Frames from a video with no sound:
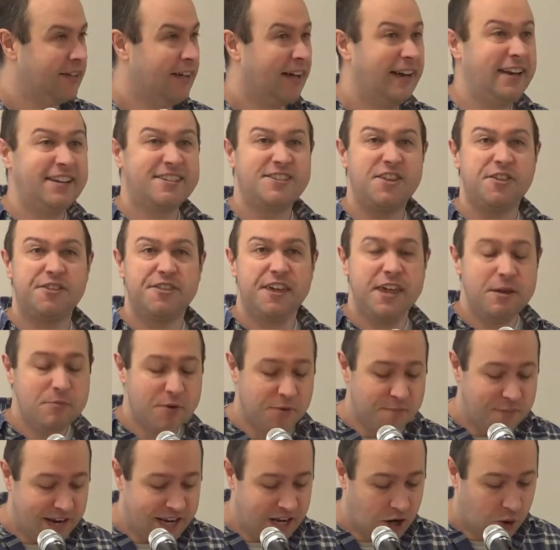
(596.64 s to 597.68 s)
And it's the theme
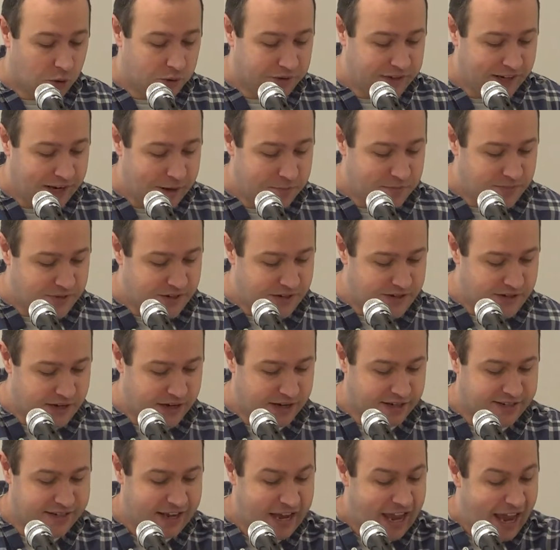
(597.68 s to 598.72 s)
of many old hymns, isn't
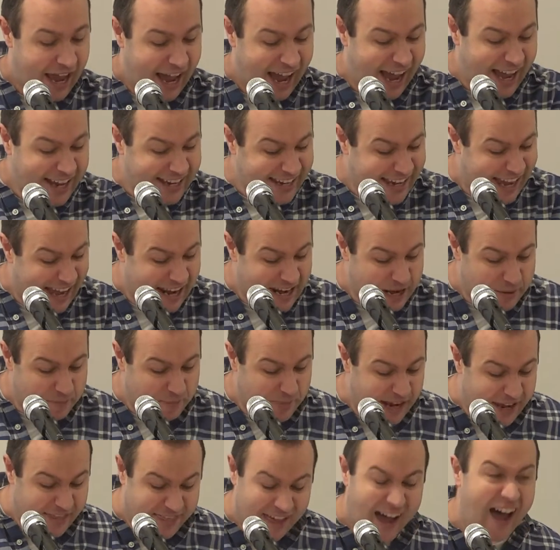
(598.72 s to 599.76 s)
it? And can it
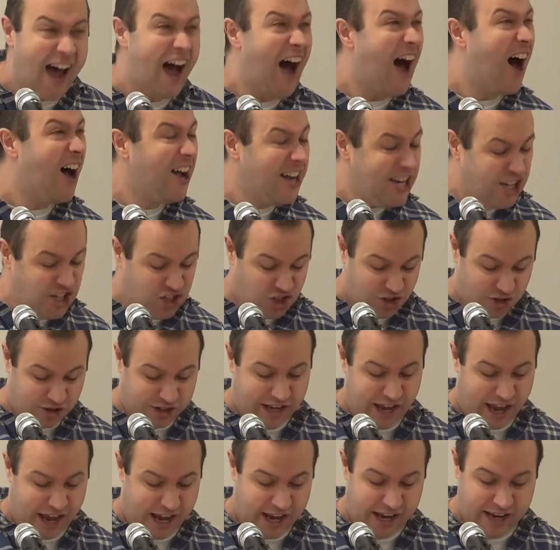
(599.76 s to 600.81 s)
be that I should
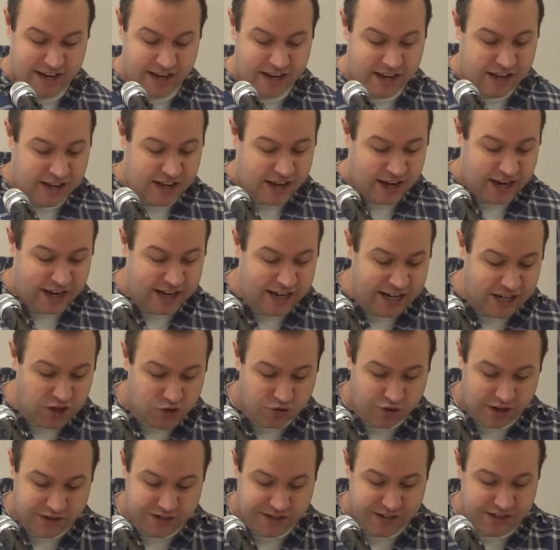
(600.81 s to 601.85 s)
gain an
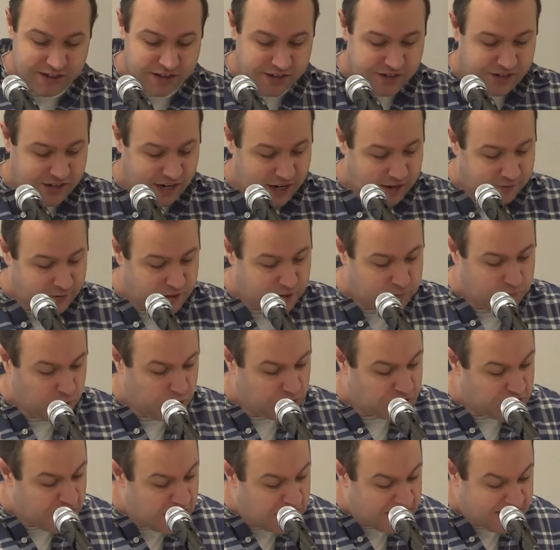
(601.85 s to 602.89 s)
interest in the Saviour's
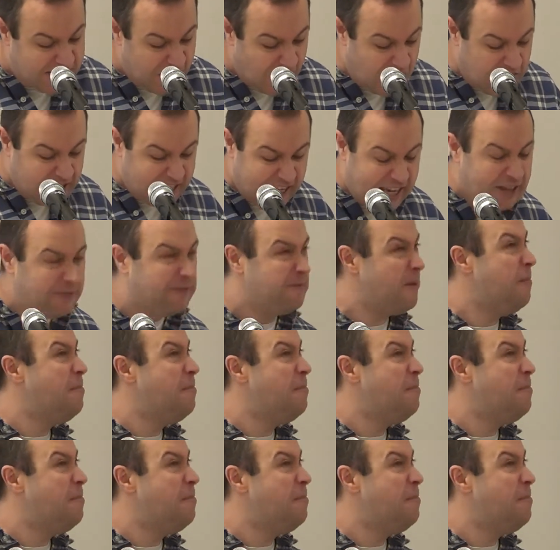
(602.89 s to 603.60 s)
blood? Died he for